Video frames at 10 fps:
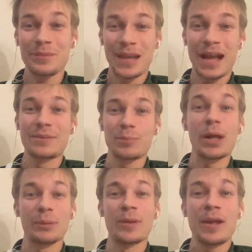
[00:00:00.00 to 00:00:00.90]
And
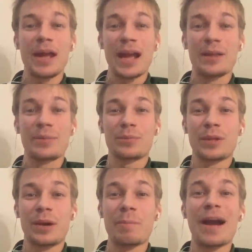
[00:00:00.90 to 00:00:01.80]
well, and
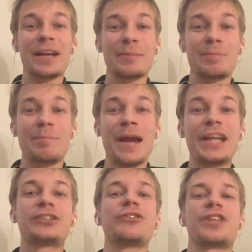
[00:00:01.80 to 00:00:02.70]
my
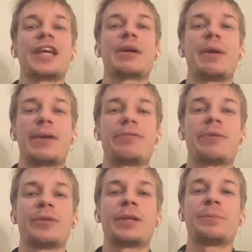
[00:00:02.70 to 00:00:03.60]
major takeaway
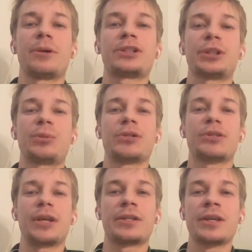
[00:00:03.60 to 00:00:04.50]
from that project
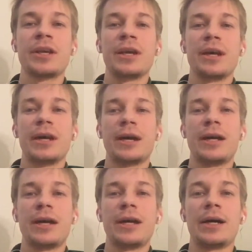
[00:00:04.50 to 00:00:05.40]
was that
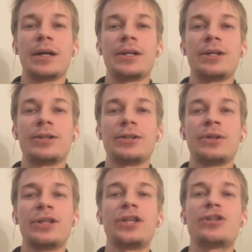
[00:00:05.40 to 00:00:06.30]

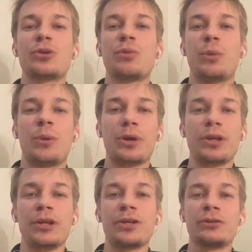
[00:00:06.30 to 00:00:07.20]
you need to work
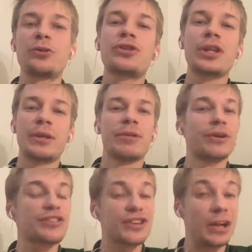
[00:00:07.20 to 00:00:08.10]
to deliver
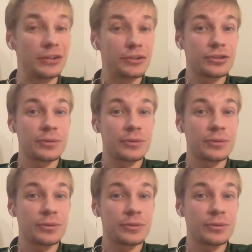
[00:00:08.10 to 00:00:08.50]
results